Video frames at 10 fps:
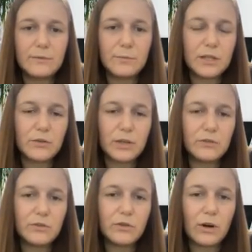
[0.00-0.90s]
then we are
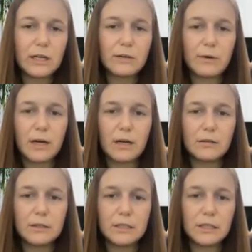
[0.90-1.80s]
going to talk
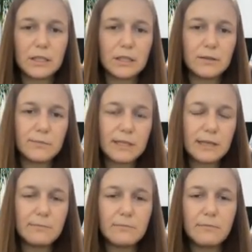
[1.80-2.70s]
about um,
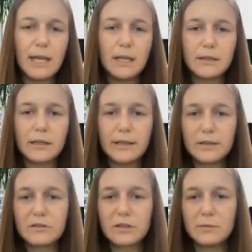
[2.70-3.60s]
some main
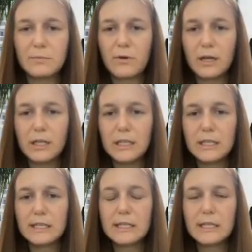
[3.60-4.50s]
architectural
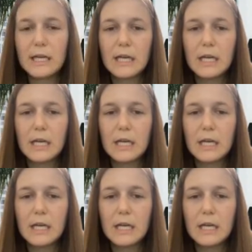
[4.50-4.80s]
points